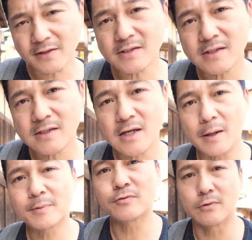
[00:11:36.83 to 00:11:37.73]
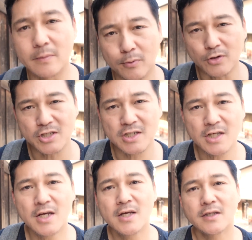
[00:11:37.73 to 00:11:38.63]
This is a type of umeboshi
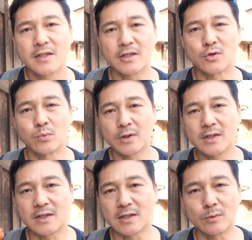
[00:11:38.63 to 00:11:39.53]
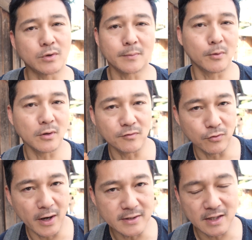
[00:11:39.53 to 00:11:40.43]
that you wouldn't eat with a bowl
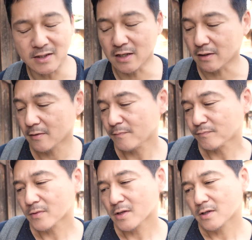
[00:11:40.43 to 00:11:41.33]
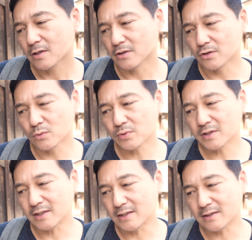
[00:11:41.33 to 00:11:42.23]
of rice. I think you
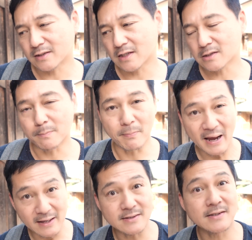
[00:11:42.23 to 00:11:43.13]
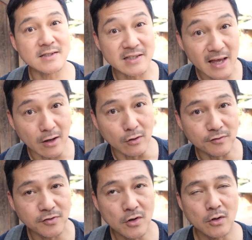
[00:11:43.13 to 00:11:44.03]
would eat this by
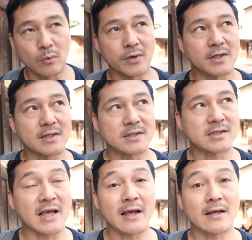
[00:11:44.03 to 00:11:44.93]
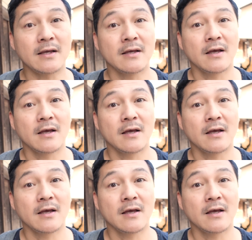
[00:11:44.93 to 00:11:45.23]
itself with, say,